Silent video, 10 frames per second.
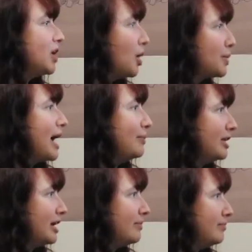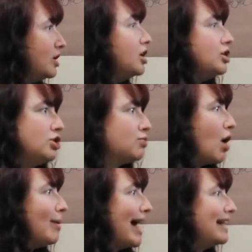Okay, William, you
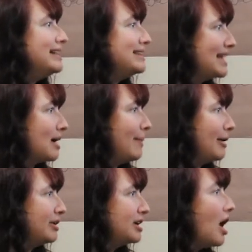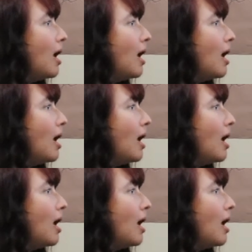go ahead and think about it.